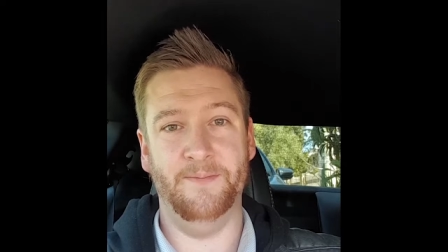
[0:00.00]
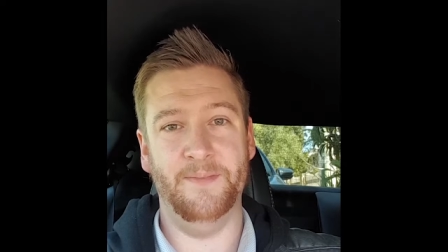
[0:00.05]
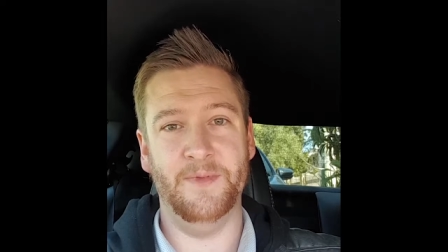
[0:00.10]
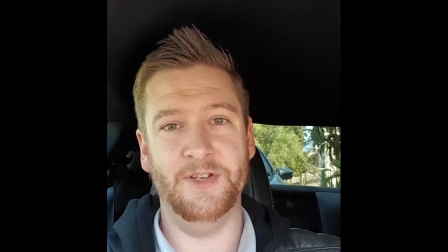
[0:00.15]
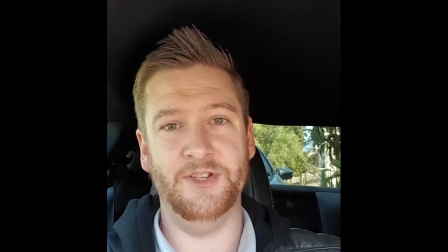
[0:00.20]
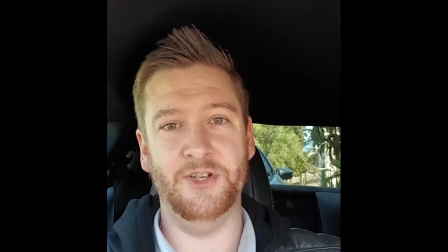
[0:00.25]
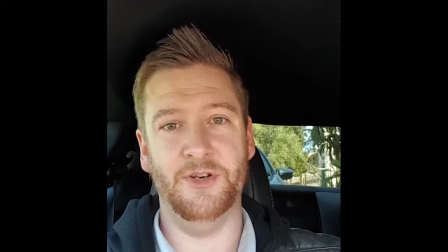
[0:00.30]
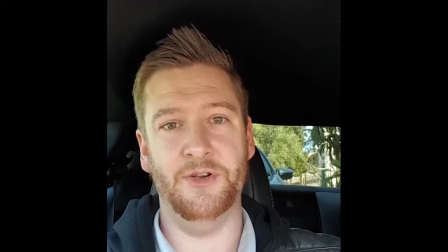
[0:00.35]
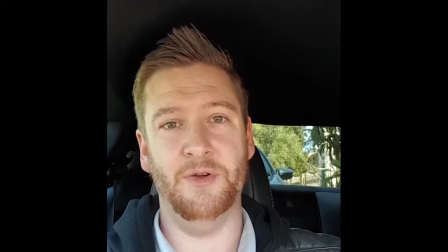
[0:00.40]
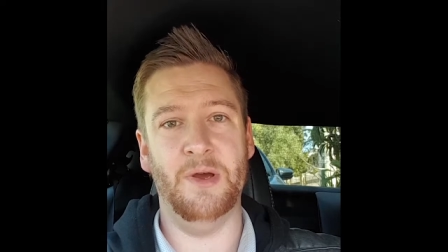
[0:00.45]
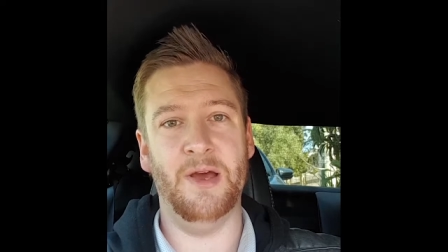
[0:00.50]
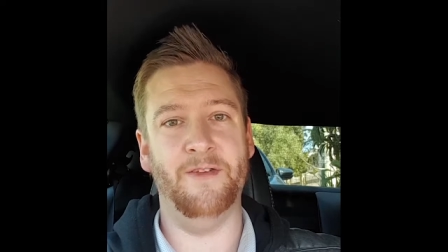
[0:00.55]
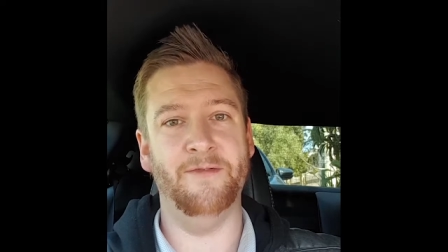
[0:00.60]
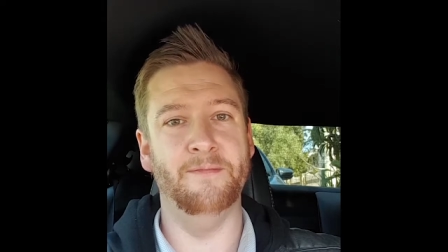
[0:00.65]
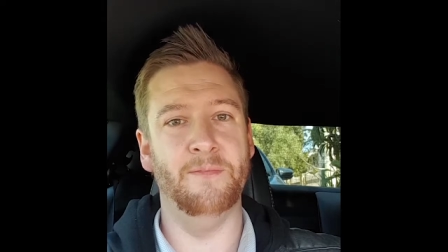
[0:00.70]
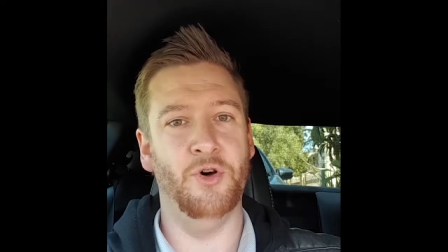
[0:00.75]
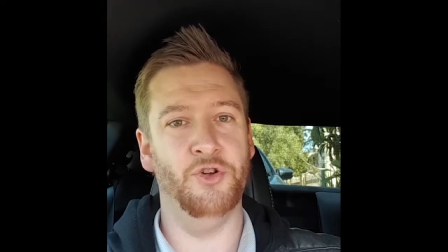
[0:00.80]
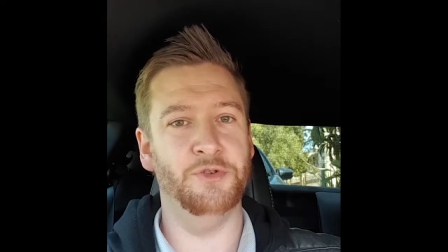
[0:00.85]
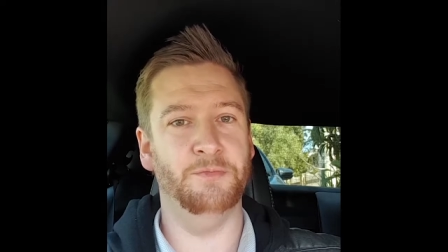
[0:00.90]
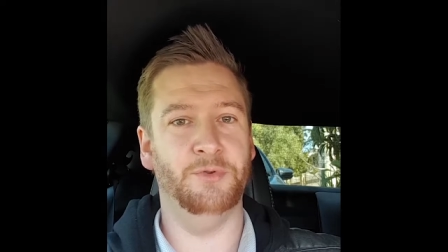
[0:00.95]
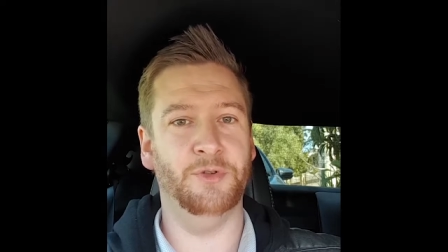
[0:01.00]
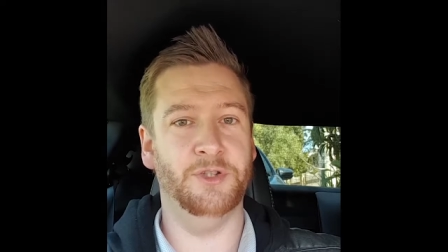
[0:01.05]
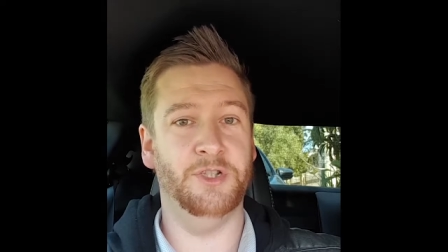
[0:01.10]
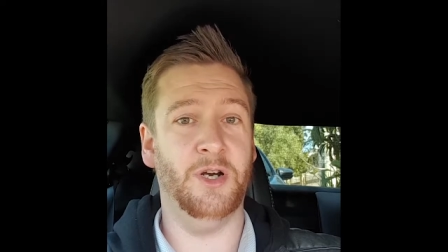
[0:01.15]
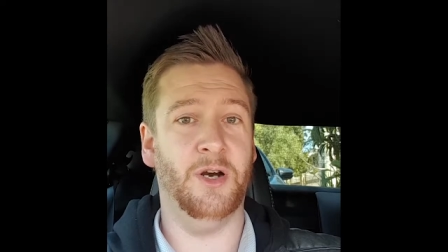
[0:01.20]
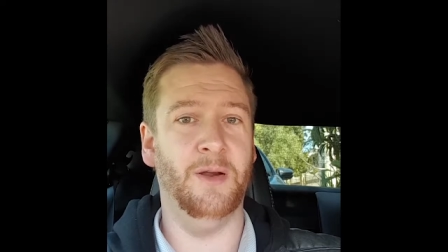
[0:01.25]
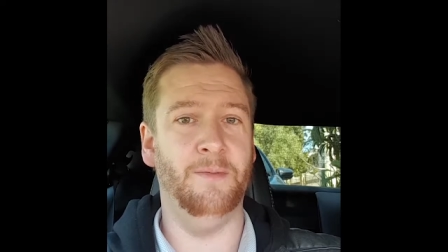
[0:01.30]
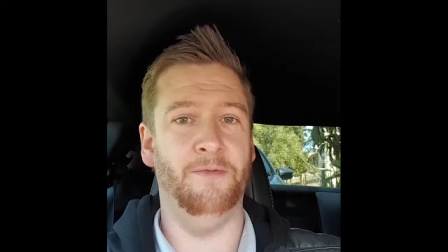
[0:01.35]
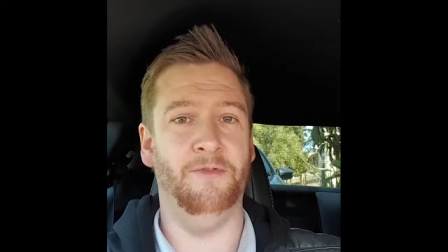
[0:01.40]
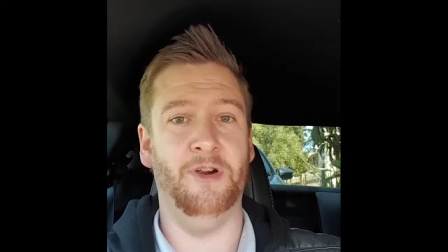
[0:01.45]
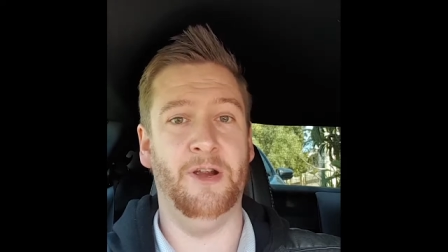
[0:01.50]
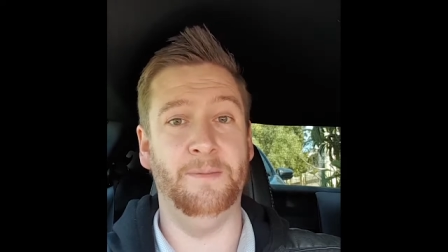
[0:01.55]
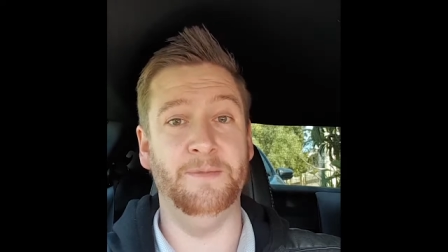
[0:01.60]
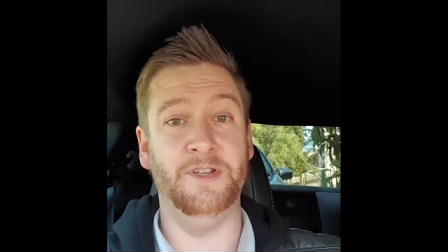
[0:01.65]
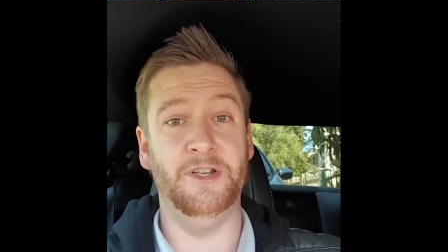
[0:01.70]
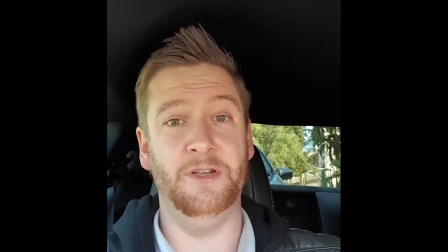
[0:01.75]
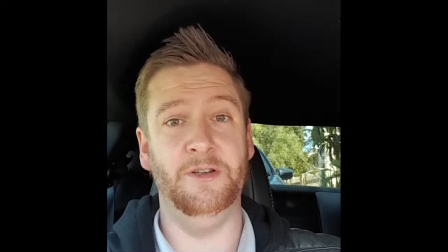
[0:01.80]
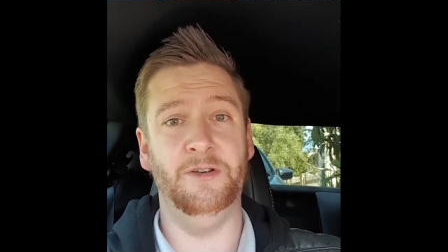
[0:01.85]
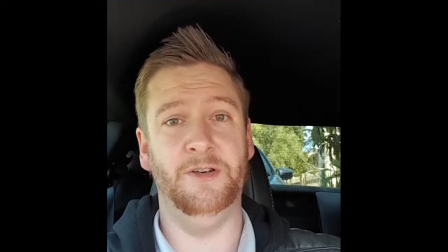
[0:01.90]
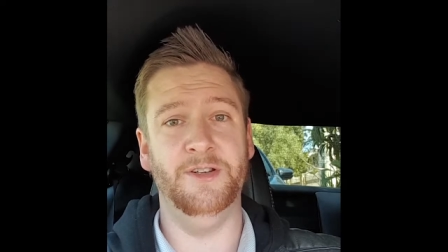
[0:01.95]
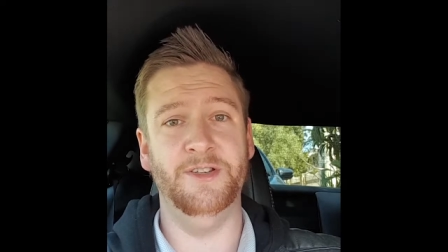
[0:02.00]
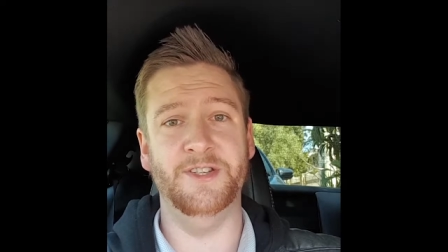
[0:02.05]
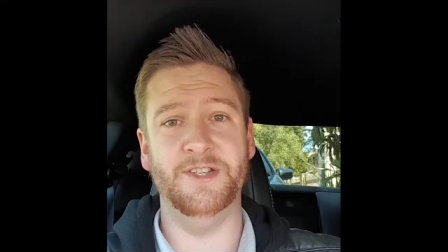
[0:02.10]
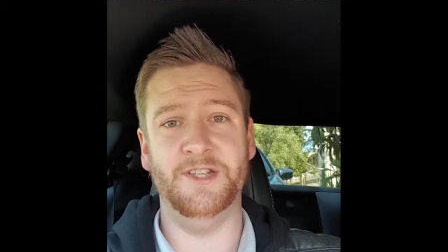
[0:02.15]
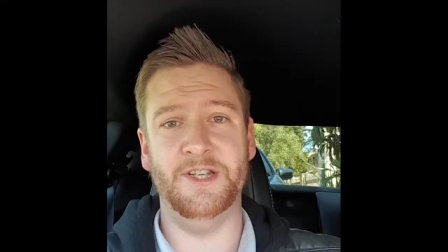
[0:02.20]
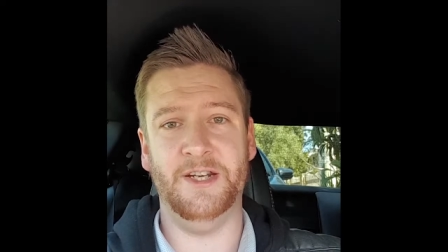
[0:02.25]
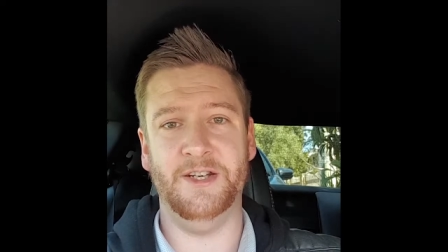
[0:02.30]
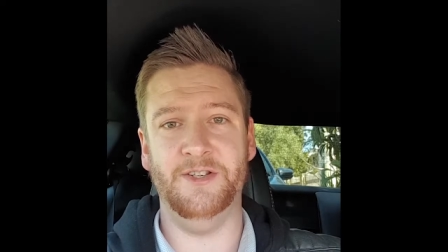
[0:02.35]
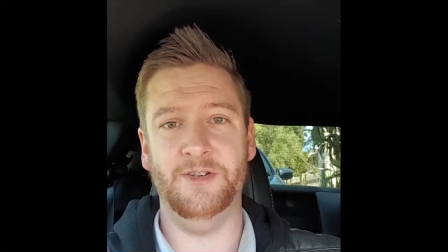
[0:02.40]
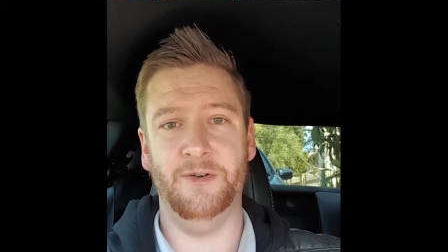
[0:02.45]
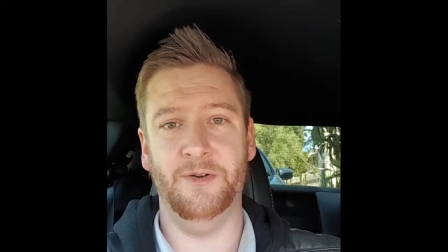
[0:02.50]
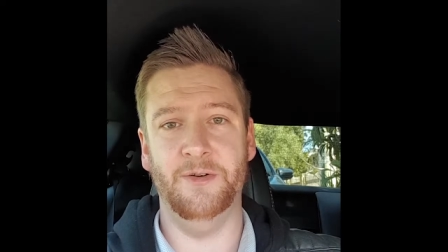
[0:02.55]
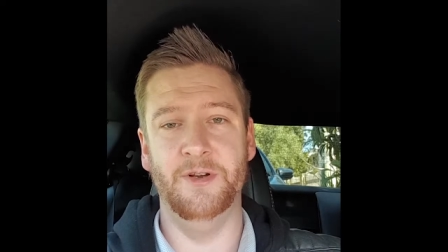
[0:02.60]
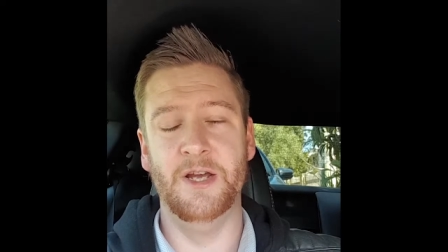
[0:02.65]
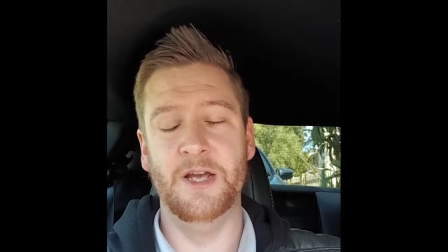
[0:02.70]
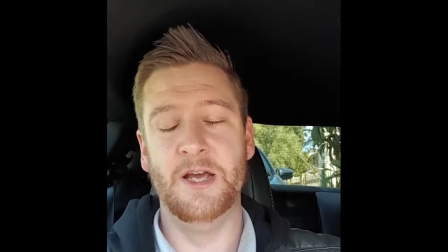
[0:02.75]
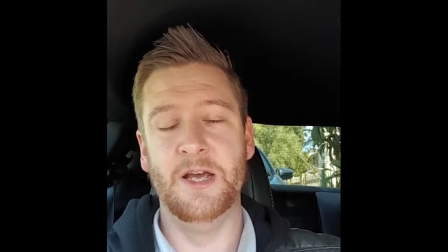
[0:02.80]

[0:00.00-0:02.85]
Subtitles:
So you have multiple timeframes that you can stick to.